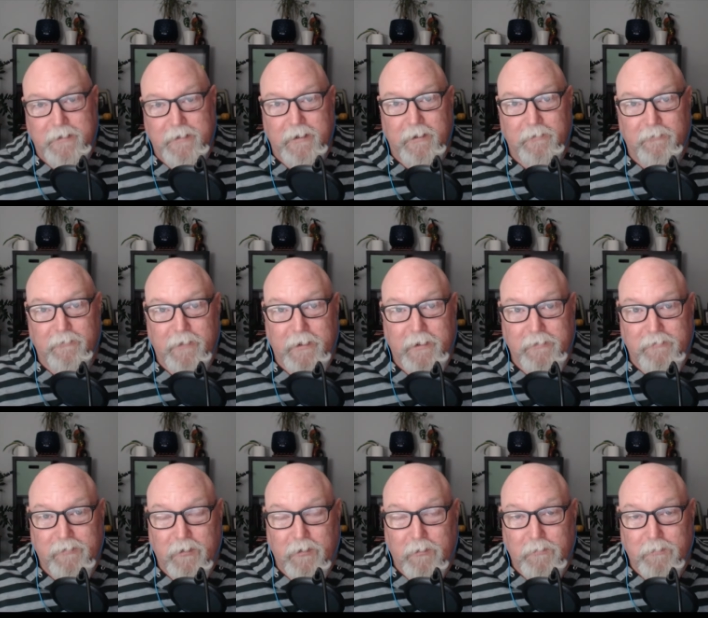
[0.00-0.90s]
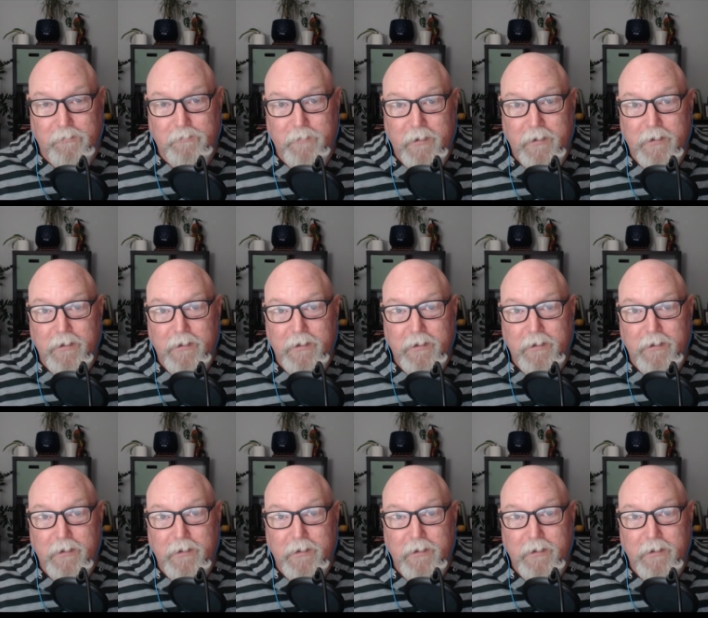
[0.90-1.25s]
C on their headstone.